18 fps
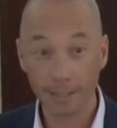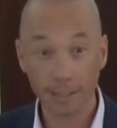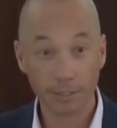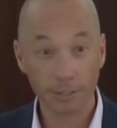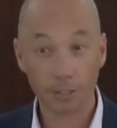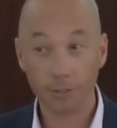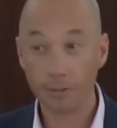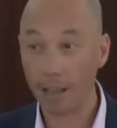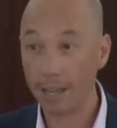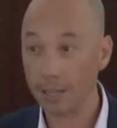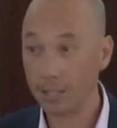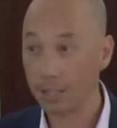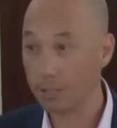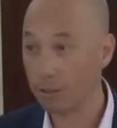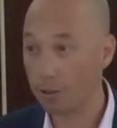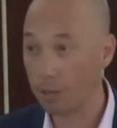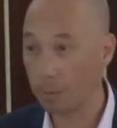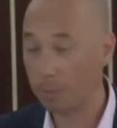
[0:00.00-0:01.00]
the
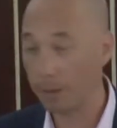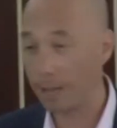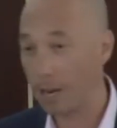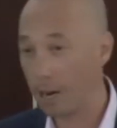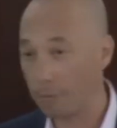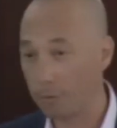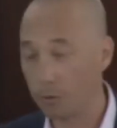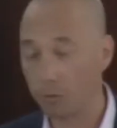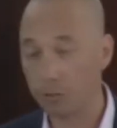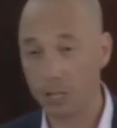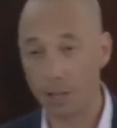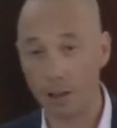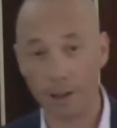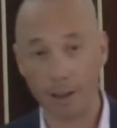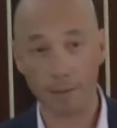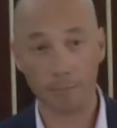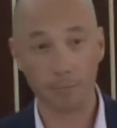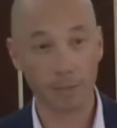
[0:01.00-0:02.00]
greatest soccer player of all
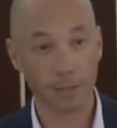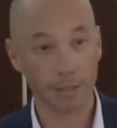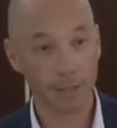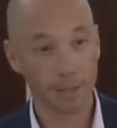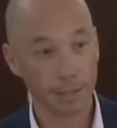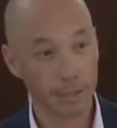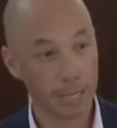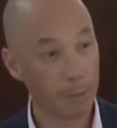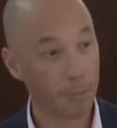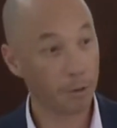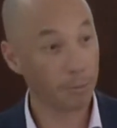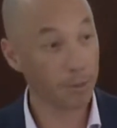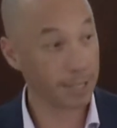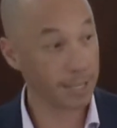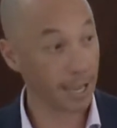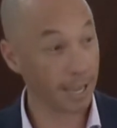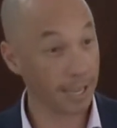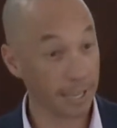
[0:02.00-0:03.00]
time he'd
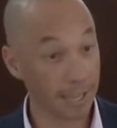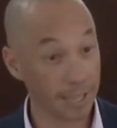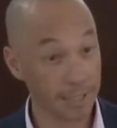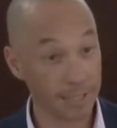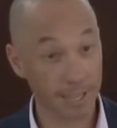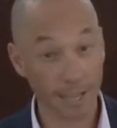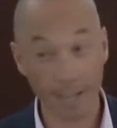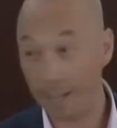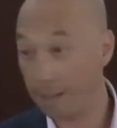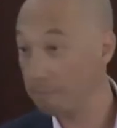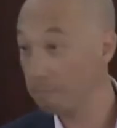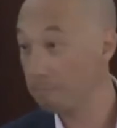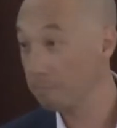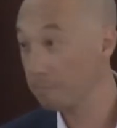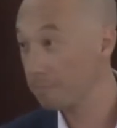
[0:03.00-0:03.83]
probably say is uh,